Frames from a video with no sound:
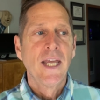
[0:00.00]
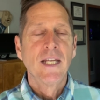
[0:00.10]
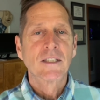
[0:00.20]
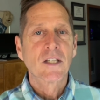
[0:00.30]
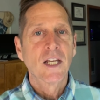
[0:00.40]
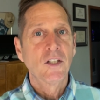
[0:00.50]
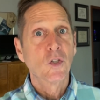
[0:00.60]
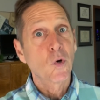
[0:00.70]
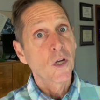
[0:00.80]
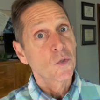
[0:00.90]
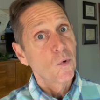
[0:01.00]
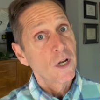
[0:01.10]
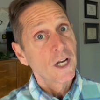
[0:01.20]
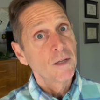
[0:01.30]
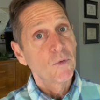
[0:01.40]
It's like you cross
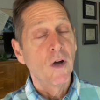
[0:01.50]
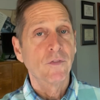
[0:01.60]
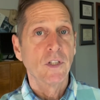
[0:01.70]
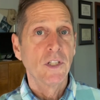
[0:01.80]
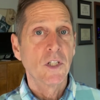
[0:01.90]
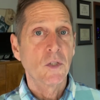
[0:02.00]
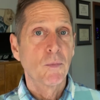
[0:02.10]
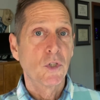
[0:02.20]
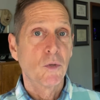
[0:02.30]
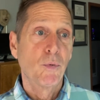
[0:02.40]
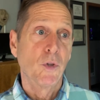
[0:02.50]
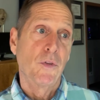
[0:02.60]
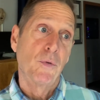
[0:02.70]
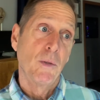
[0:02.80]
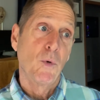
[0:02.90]
one item off the list, but you put
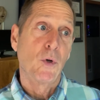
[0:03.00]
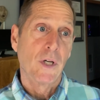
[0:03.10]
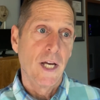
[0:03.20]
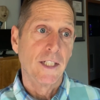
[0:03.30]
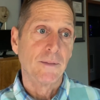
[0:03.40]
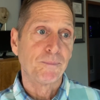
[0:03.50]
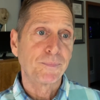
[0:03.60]
3 more on it.